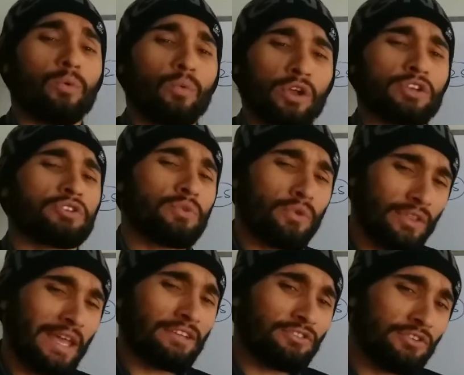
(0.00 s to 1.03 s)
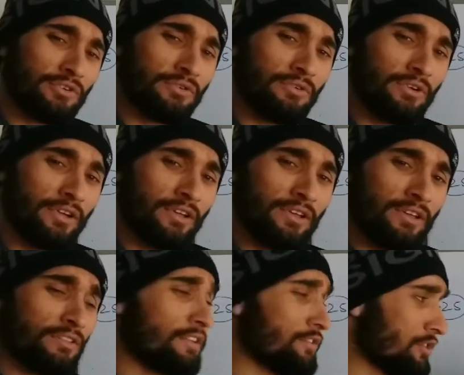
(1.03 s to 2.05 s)
what do they do?
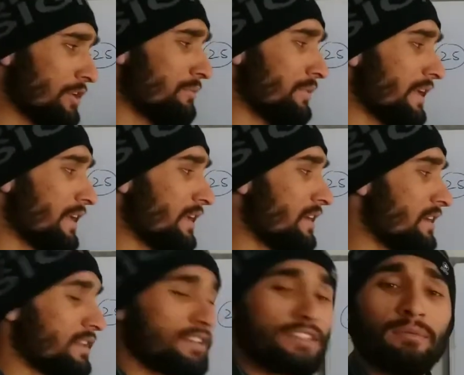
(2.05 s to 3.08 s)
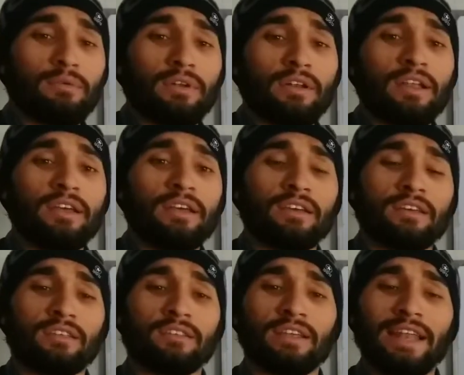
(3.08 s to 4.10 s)
They simply double
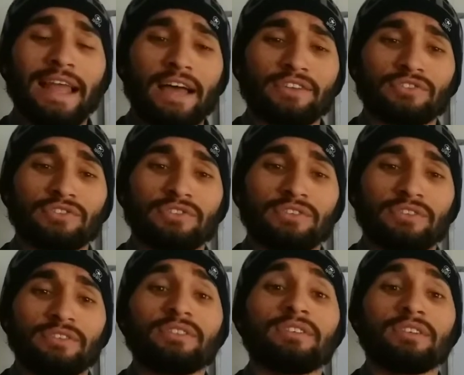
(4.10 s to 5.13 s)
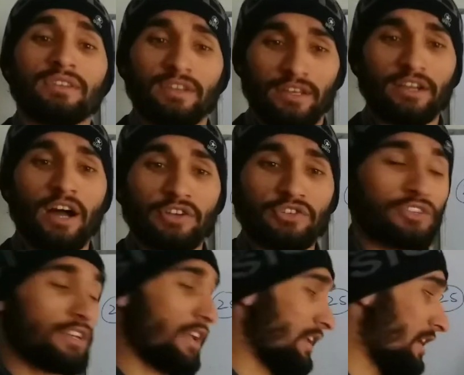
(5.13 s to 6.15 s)
the last
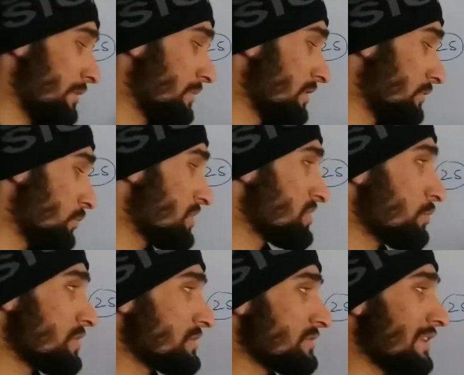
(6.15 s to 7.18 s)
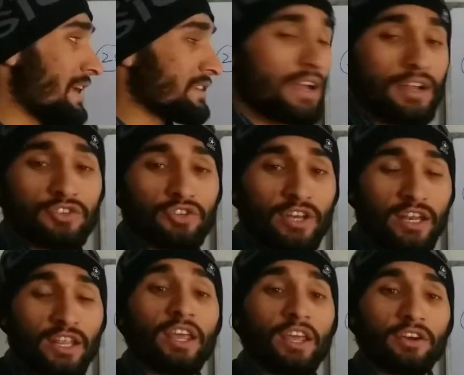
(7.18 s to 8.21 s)
consonant. I mean, which is, what is the last
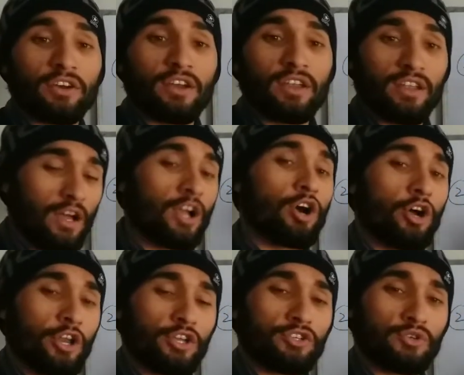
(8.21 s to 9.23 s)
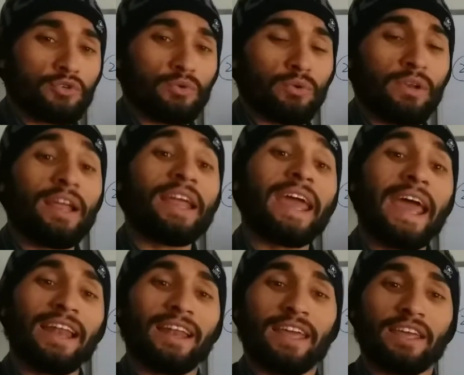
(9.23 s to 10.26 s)
consonant here? According to rule,
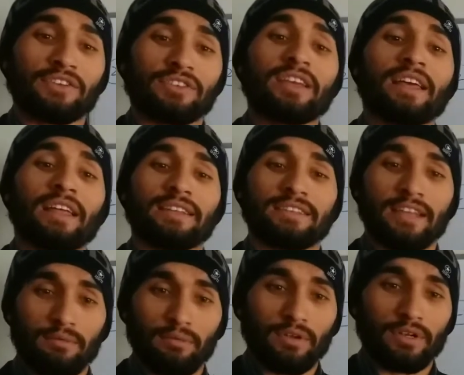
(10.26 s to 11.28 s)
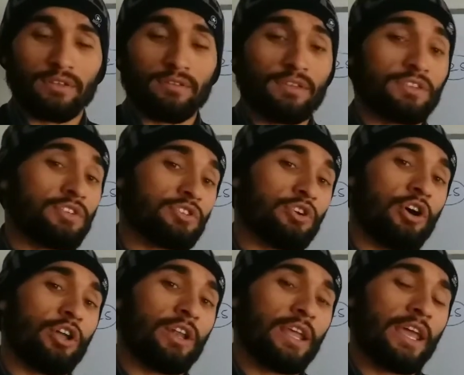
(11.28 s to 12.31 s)
L is double. This is
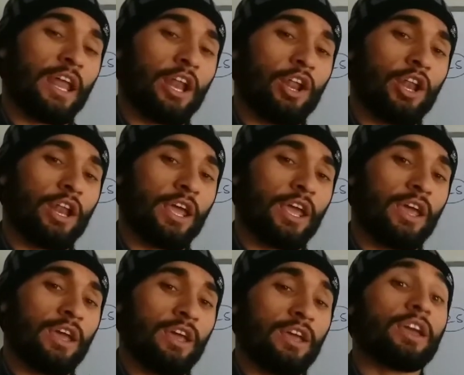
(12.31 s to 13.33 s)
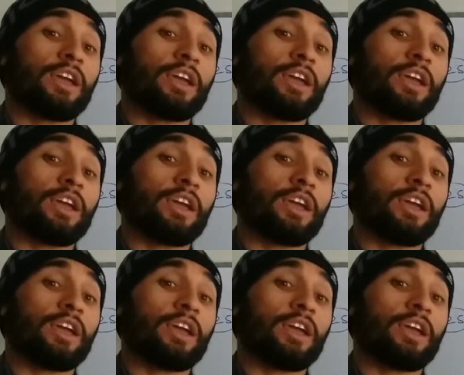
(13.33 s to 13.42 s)
only and only